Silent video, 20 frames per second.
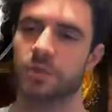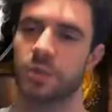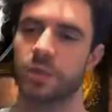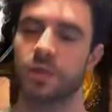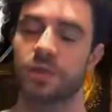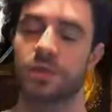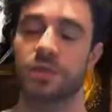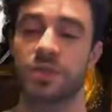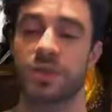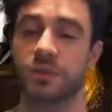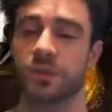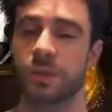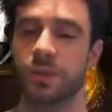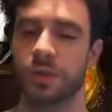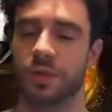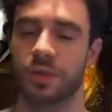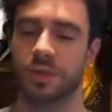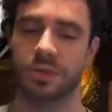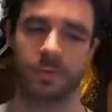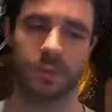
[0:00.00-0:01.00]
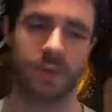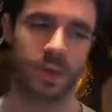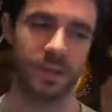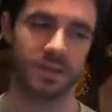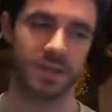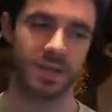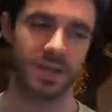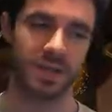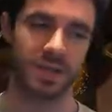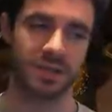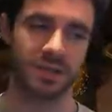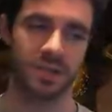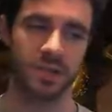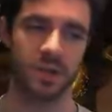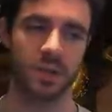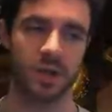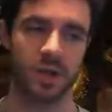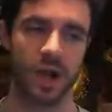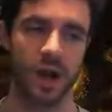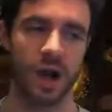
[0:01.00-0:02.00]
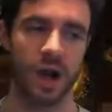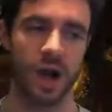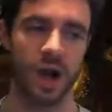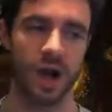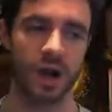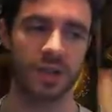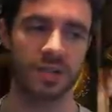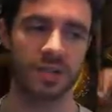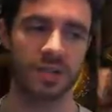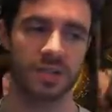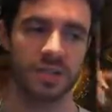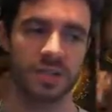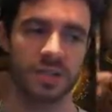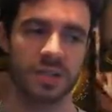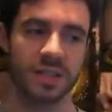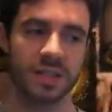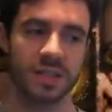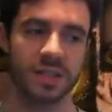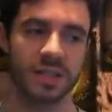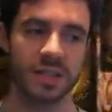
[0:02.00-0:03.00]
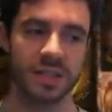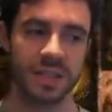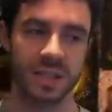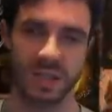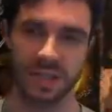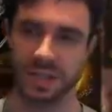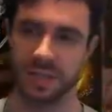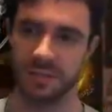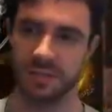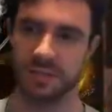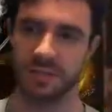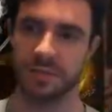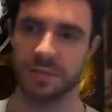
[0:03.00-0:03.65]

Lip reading: One of the difficult things about it is you can't leave